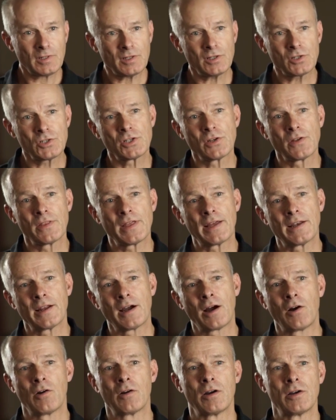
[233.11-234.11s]
so that
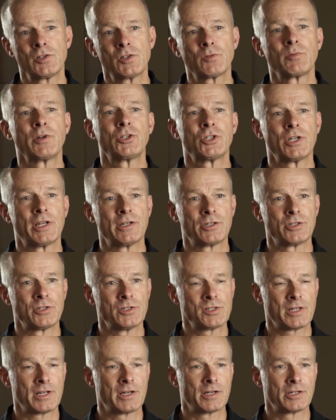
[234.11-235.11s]
our switch
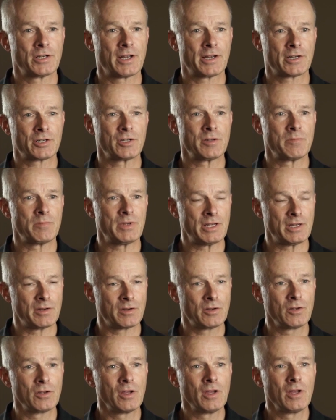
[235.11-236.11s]
engines can actually be
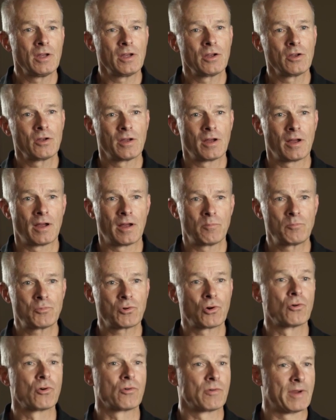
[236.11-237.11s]
uh,
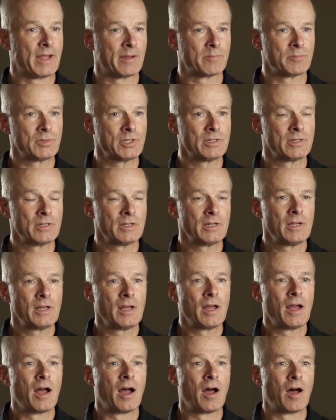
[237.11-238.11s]
programmed
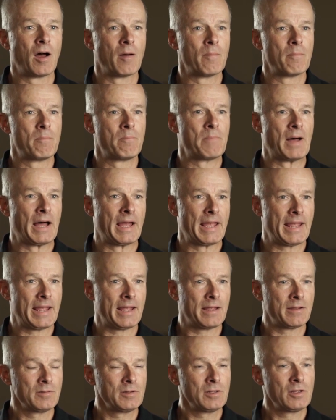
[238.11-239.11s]
uh,
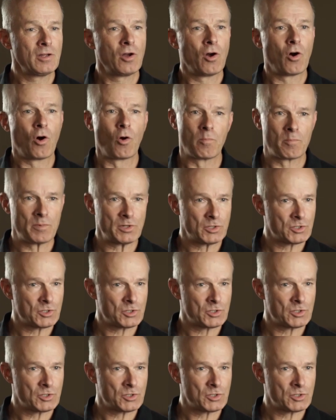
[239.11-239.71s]
by open